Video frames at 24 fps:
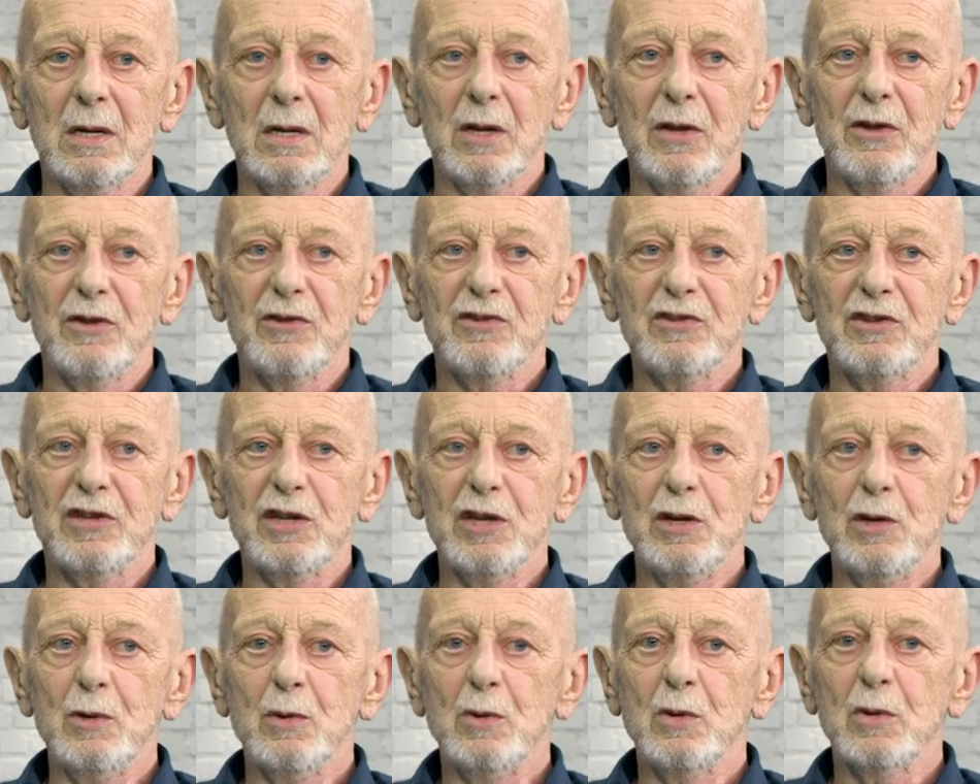
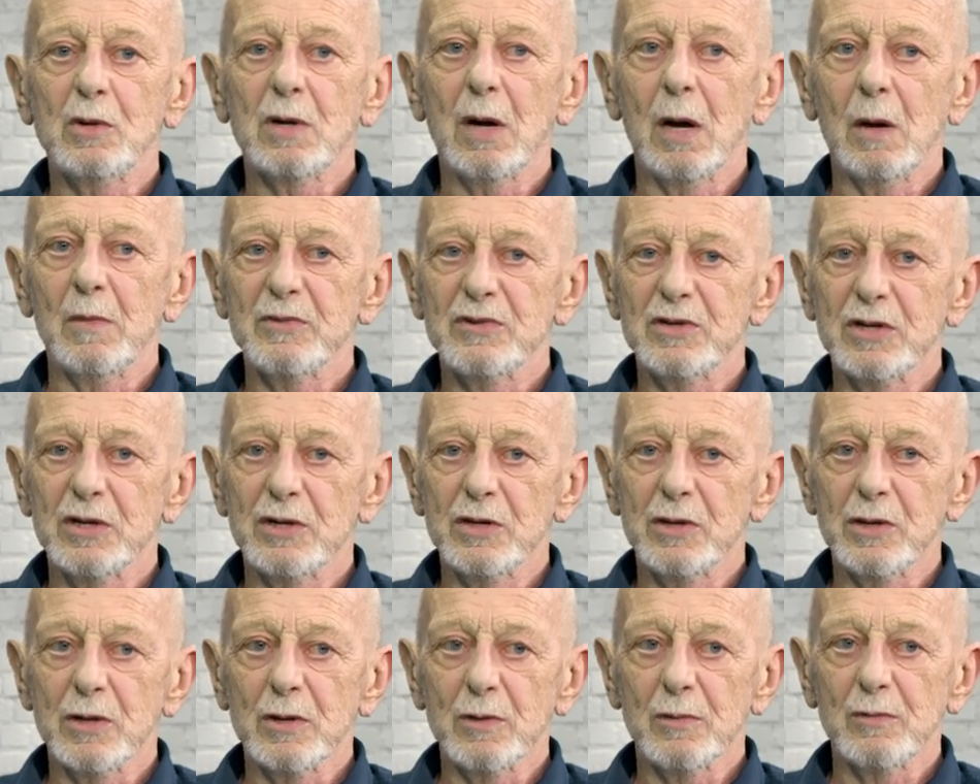see who comes
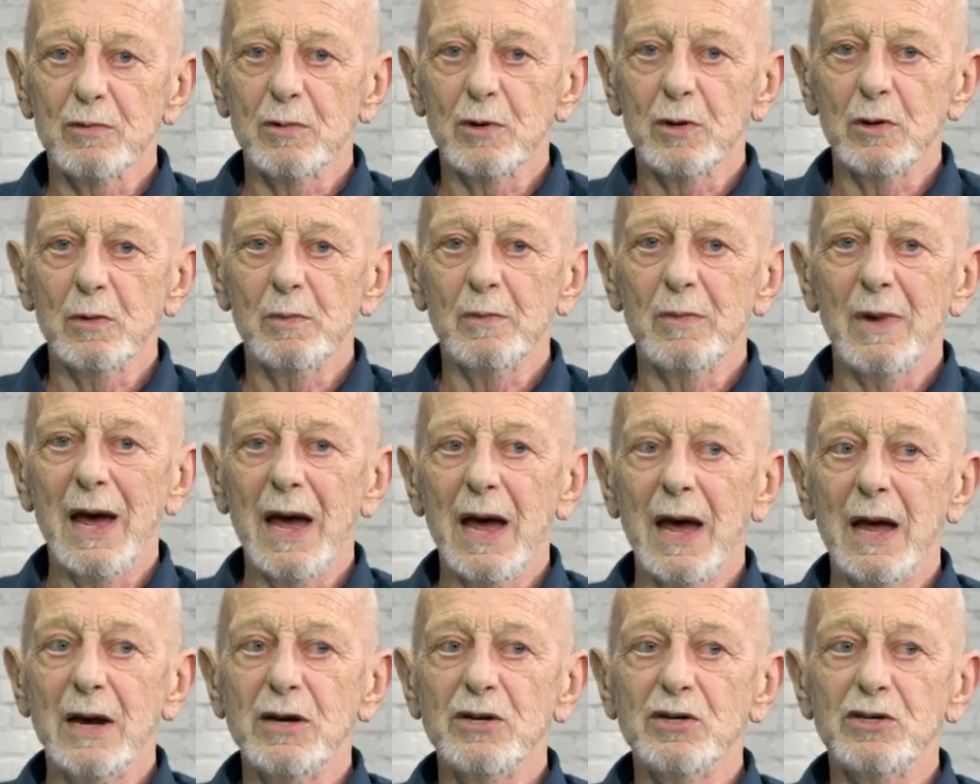into the room
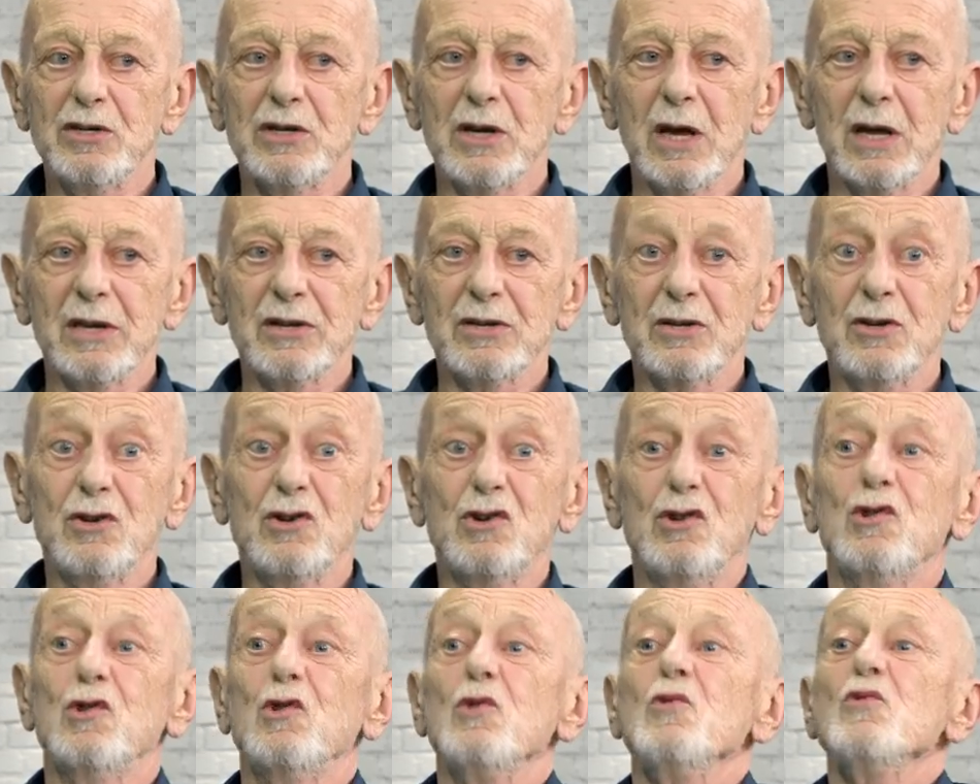and just
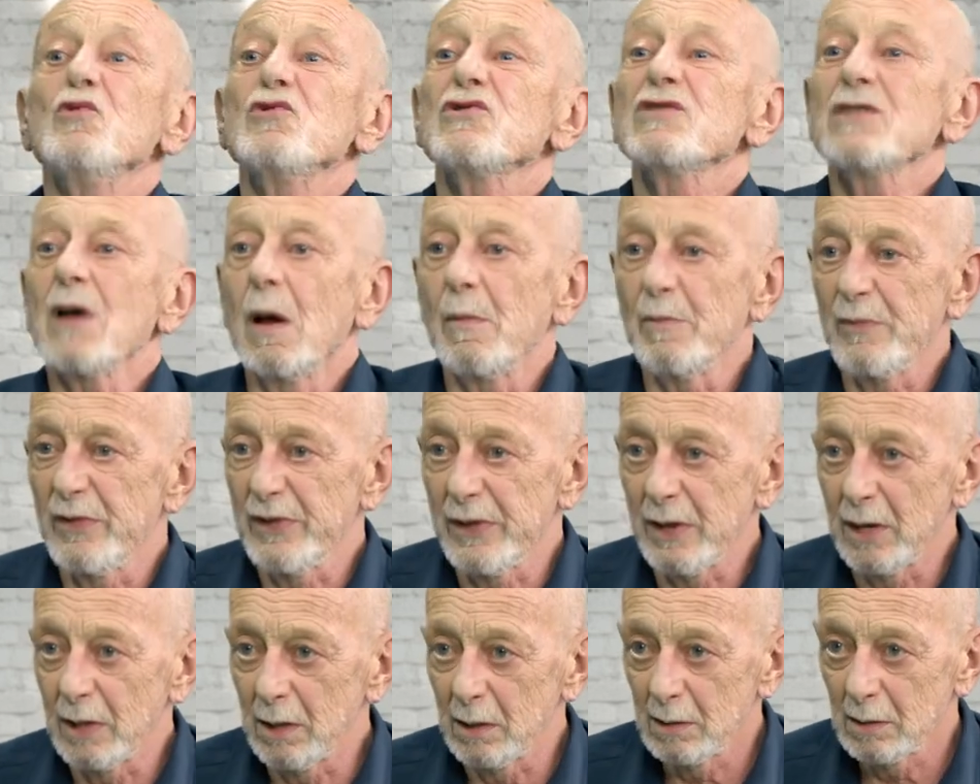do
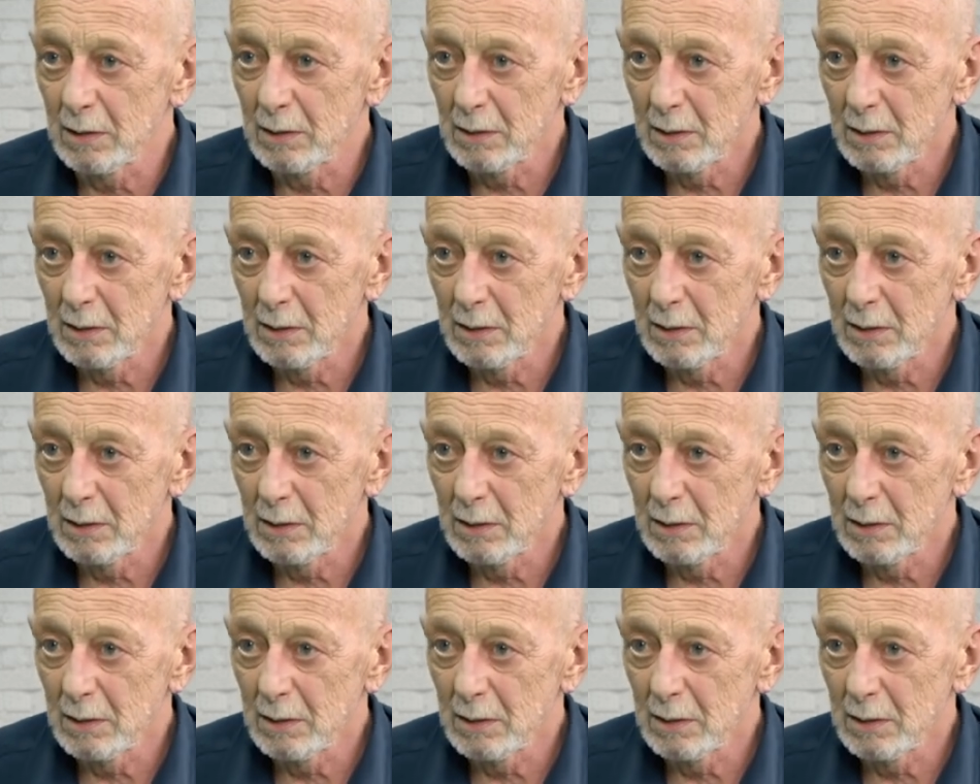something.